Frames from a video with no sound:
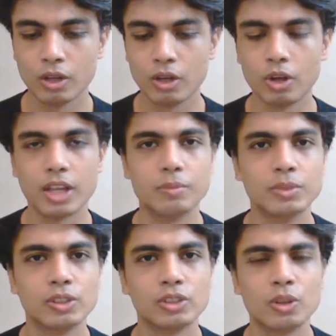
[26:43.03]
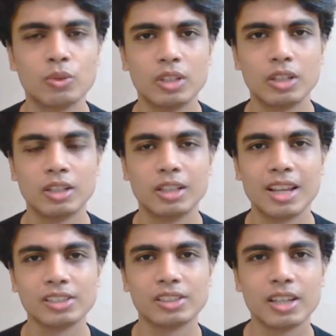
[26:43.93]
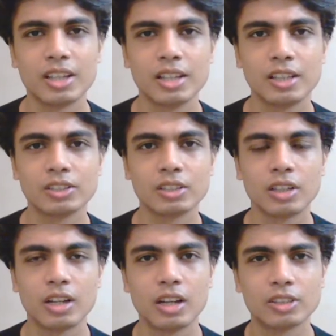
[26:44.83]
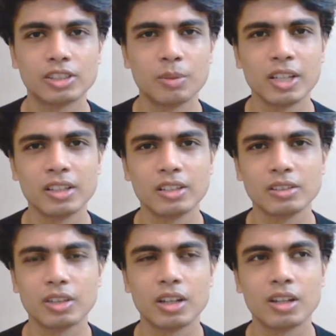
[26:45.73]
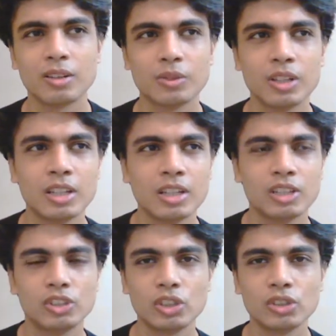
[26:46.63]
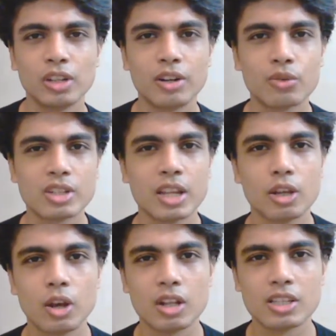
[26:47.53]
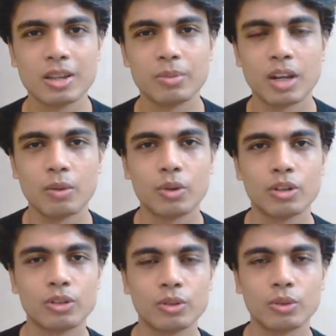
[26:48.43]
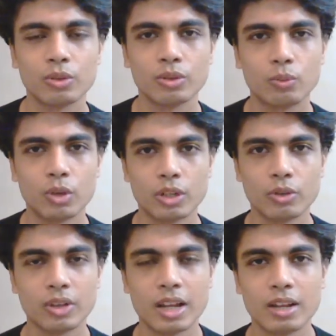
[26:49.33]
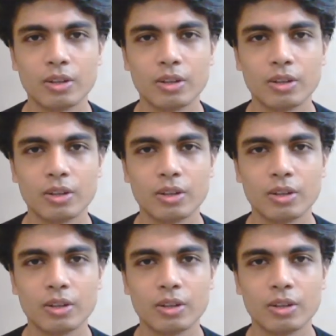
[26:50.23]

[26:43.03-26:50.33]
Okay, so the next thing is something, just an interesting concept that I wanted to add.